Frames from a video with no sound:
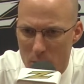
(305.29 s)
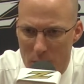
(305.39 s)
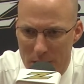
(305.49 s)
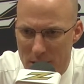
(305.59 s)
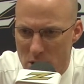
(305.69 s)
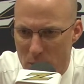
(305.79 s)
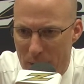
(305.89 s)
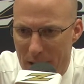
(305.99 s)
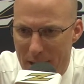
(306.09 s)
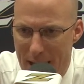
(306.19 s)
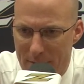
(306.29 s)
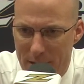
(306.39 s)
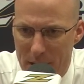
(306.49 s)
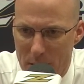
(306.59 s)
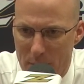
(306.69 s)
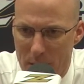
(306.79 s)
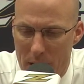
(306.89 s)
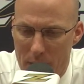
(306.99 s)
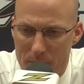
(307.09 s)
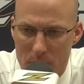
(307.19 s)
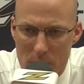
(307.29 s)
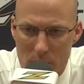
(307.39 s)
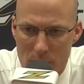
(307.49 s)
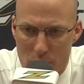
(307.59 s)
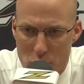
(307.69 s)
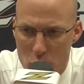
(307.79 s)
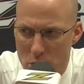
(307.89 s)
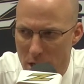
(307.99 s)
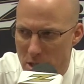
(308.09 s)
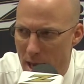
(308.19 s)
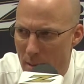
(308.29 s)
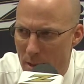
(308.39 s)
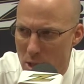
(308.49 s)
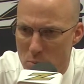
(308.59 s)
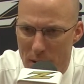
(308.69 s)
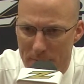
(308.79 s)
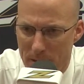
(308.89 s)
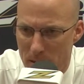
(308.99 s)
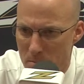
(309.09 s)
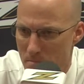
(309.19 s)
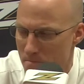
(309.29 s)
We anticipate having him for Tuesday's game against Buffalo.